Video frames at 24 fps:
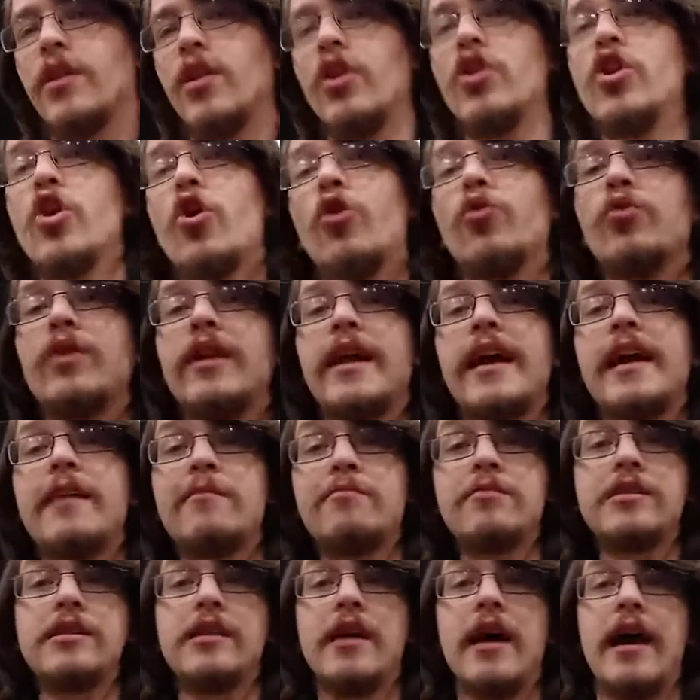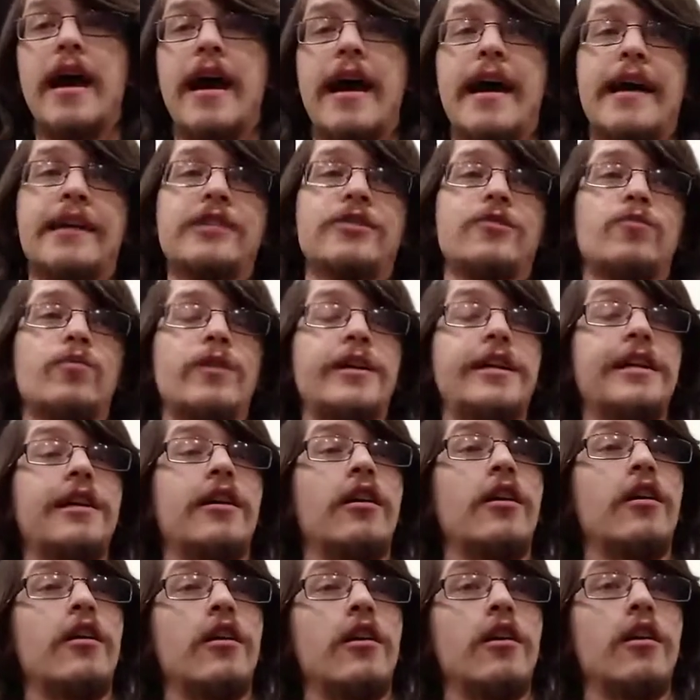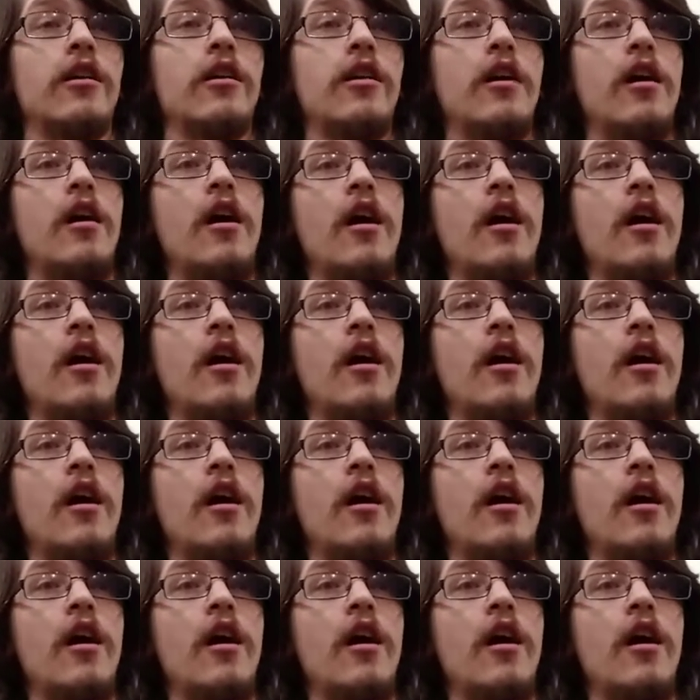note names as we're